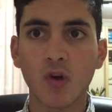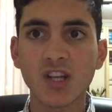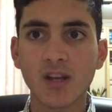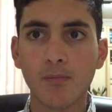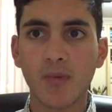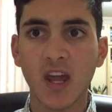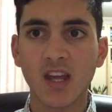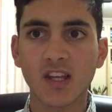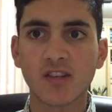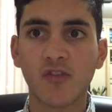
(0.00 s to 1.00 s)
Reason
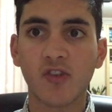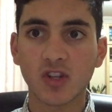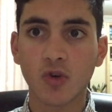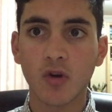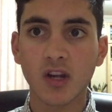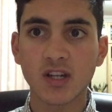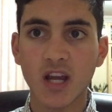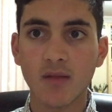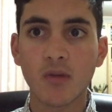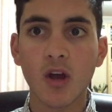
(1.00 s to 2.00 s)
being is if a Victorian
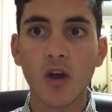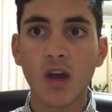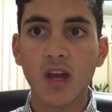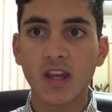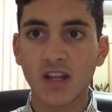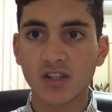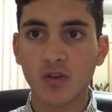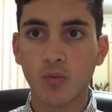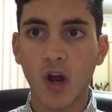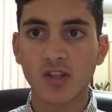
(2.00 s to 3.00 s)
team gets
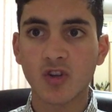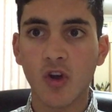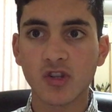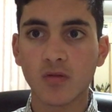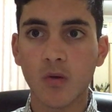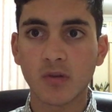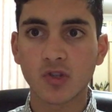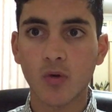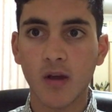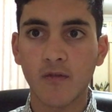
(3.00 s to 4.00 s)
the rights to host a women's
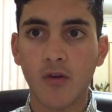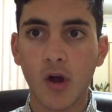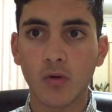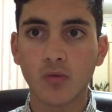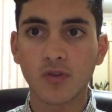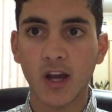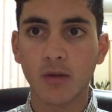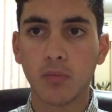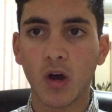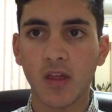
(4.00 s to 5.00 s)
grand final, they
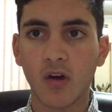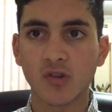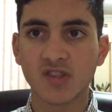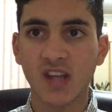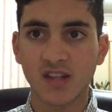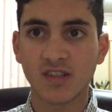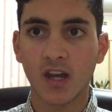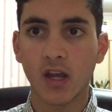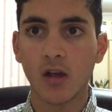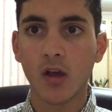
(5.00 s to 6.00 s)
can play that on the
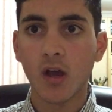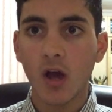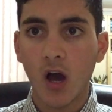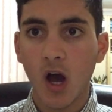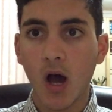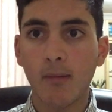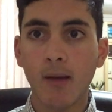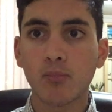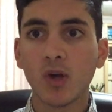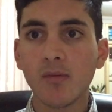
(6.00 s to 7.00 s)
Saturday.
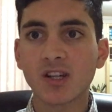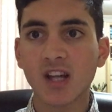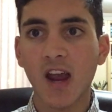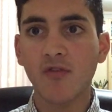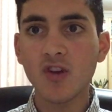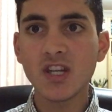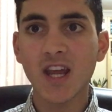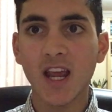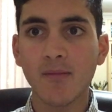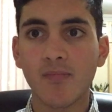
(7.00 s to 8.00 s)
And pretty much every
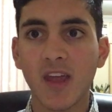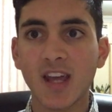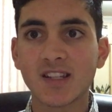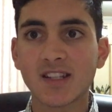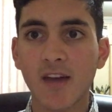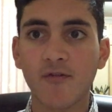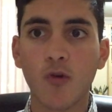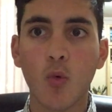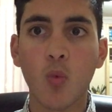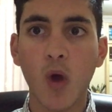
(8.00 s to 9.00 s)
team except
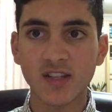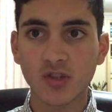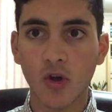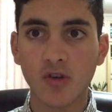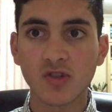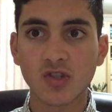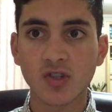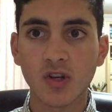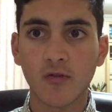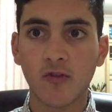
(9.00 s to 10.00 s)
for West Coast,
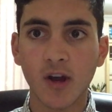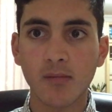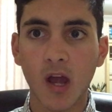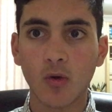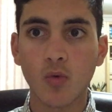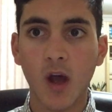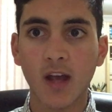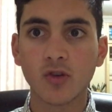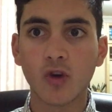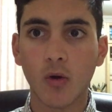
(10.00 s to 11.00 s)
Fremantle,
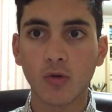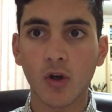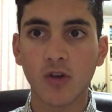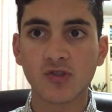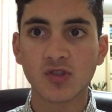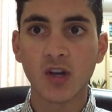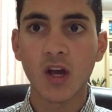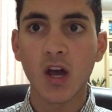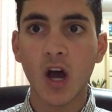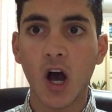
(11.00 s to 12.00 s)
and Gold Coast
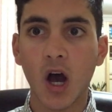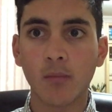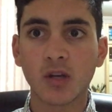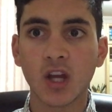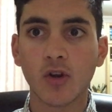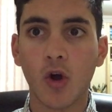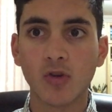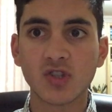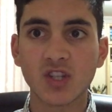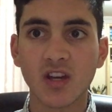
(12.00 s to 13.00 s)
can
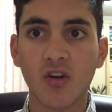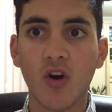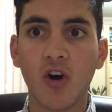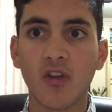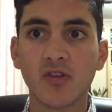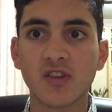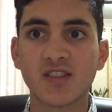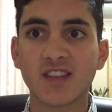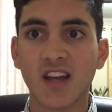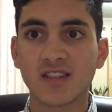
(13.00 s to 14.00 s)
host it on the
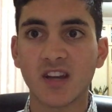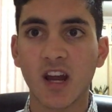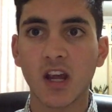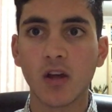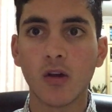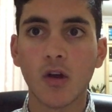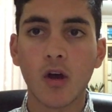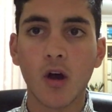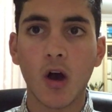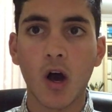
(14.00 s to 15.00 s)
Saturday
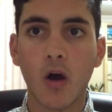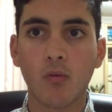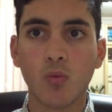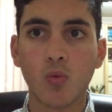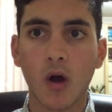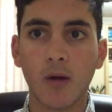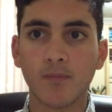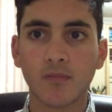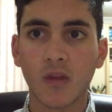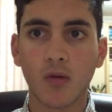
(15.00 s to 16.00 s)

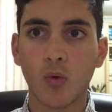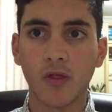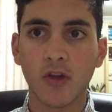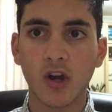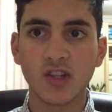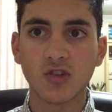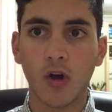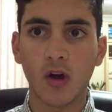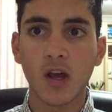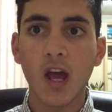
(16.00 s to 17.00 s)
1:30
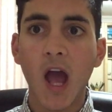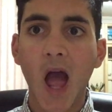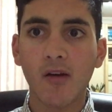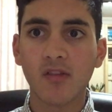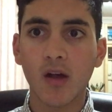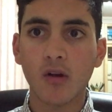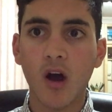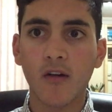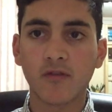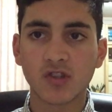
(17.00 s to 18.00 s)
slot. However, there
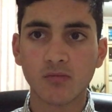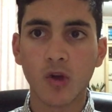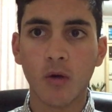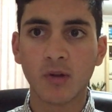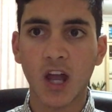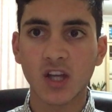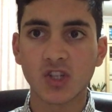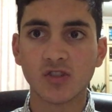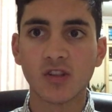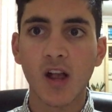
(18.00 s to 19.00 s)
are some
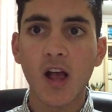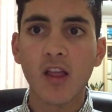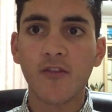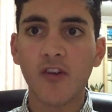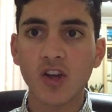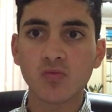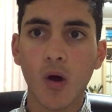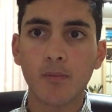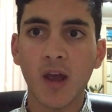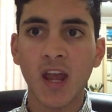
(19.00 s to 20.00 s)
complications. The first
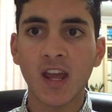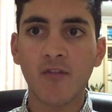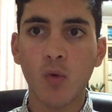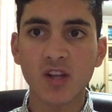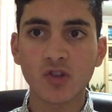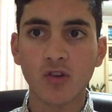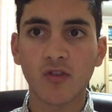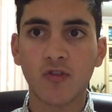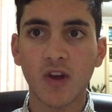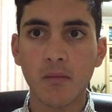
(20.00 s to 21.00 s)
one being if West Coast
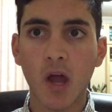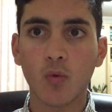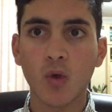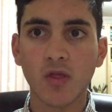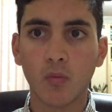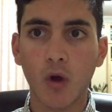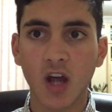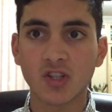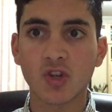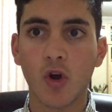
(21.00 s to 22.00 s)
or Fremantle win the
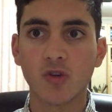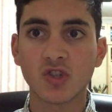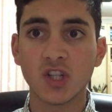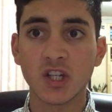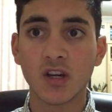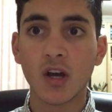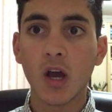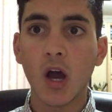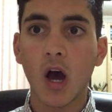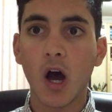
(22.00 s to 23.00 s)
rights to host it.
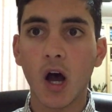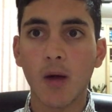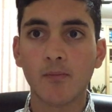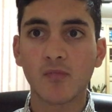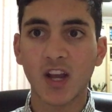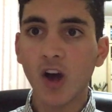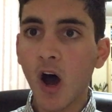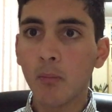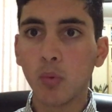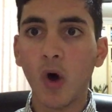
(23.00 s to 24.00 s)
They
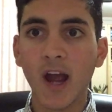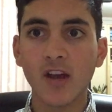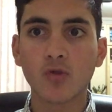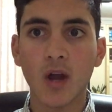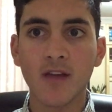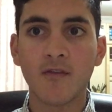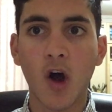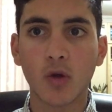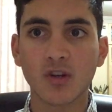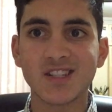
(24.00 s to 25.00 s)
can't play a grand
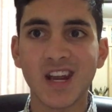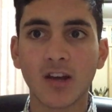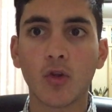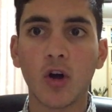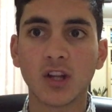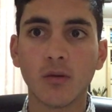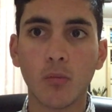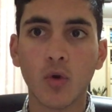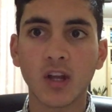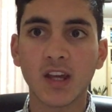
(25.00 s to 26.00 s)
final at 10 o'clock in the
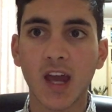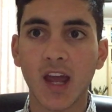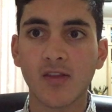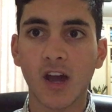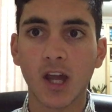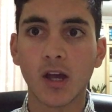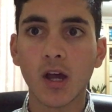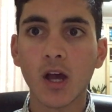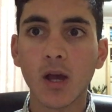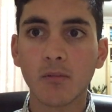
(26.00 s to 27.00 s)
morning, can they?
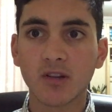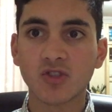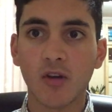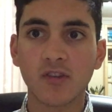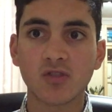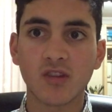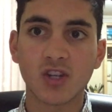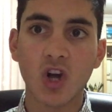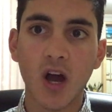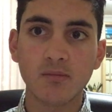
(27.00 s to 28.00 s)
Because obviously the
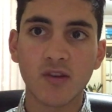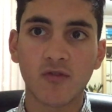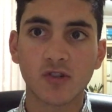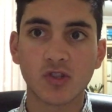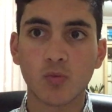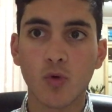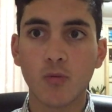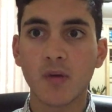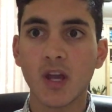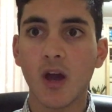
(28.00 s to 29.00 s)
time difference will
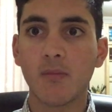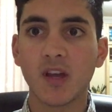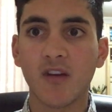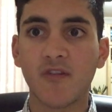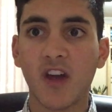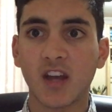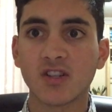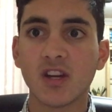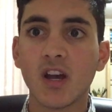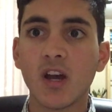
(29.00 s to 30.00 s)
be a big effect.